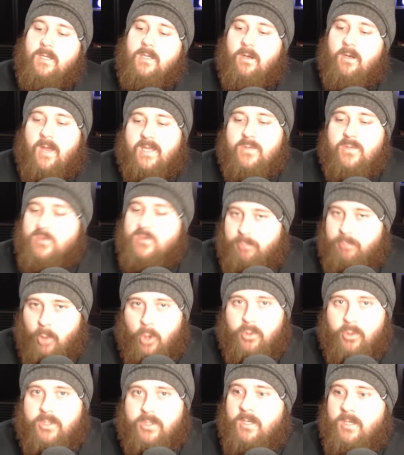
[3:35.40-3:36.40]
He looked like he was
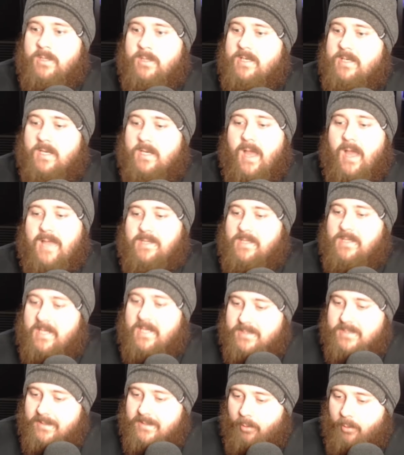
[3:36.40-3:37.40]
broken. He didn't like the
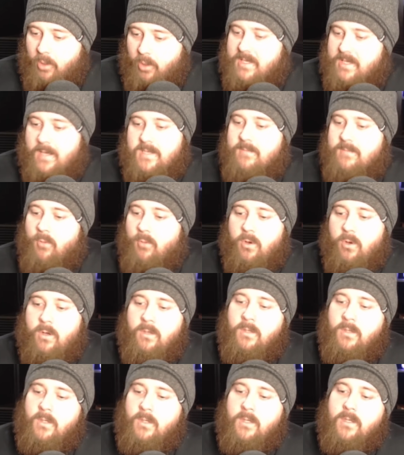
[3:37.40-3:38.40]
knees to the body
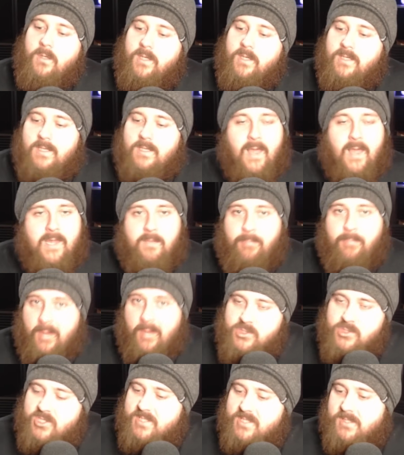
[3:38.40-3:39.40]
anymore. He didn't like the
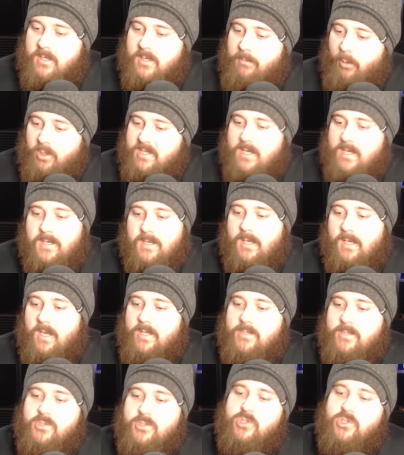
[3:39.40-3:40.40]
punches to the body in the
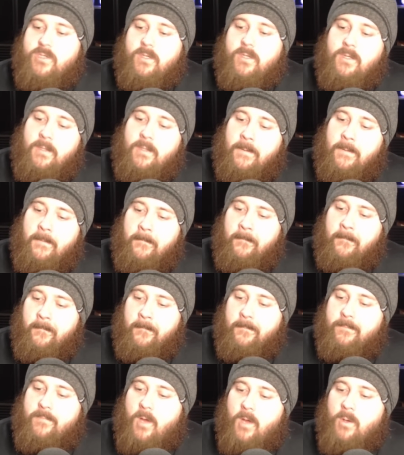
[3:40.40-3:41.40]
clinch.
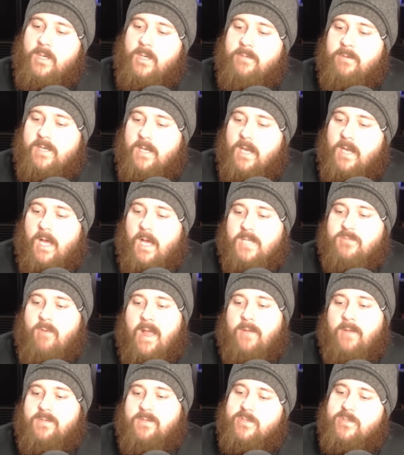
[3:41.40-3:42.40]
Only really the last
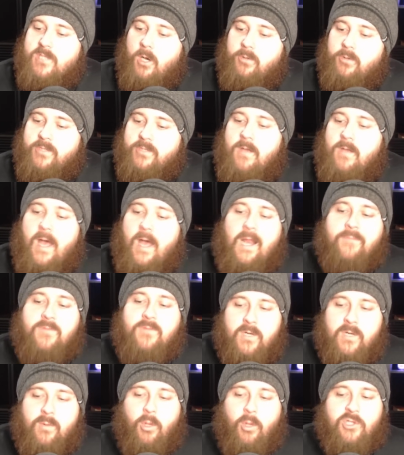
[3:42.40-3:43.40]
round he was holding. I'd have
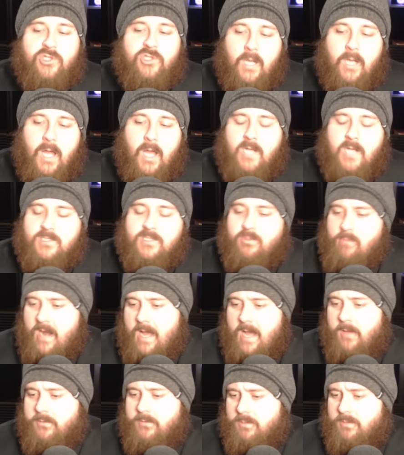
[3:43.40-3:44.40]
to rewatch the last
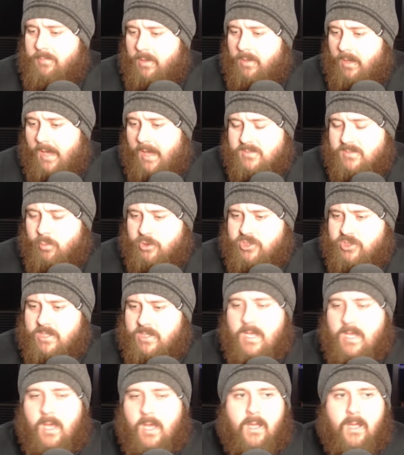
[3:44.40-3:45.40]
round, but I was
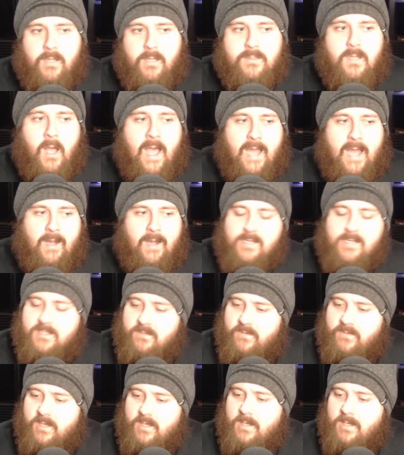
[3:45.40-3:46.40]
watching the
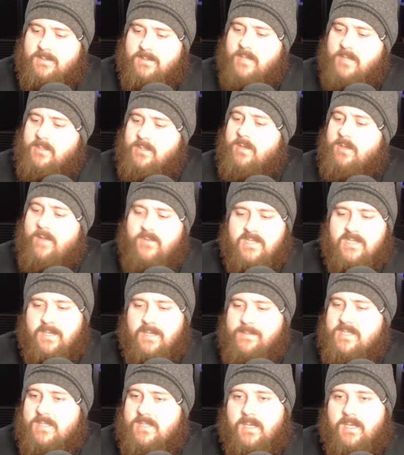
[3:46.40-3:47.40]
highlights of it, and I was like, dude, every
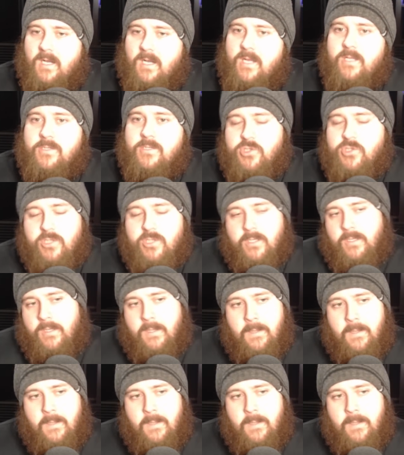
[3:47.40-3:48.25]
time he's in the clinch,